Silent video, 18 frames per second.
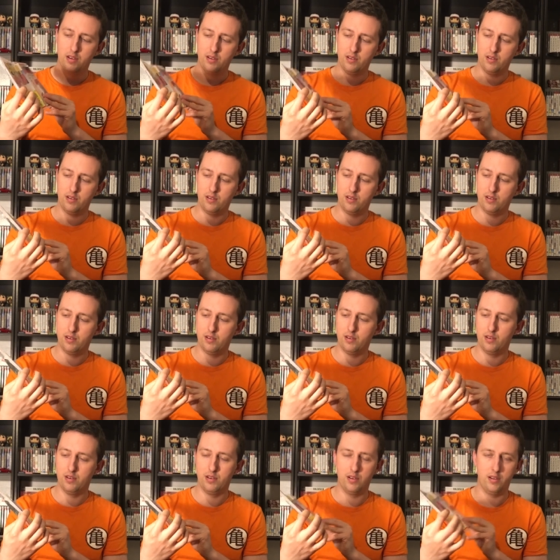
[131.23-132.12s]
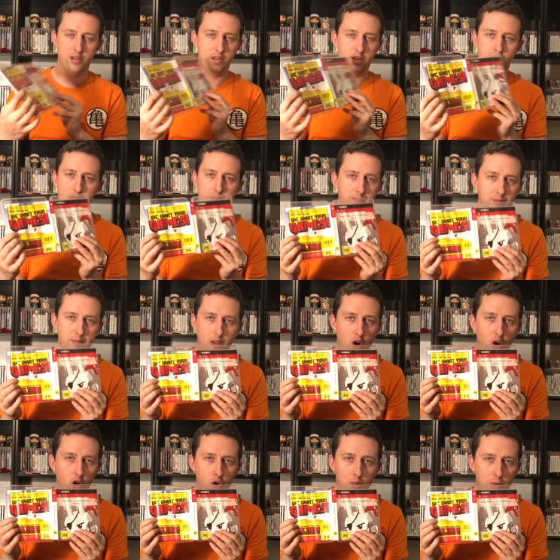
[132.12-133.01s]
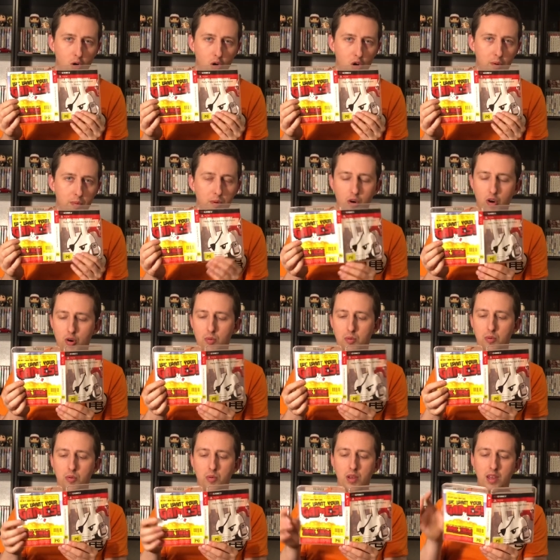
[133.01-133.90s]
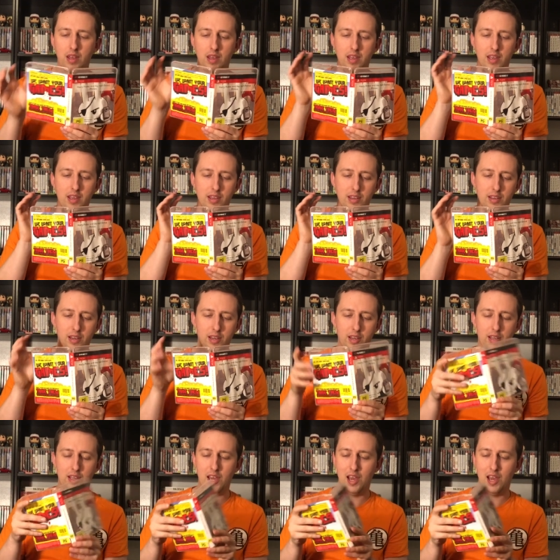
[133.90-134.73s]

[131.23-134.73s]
uh, horrible, horrible, horrible uh,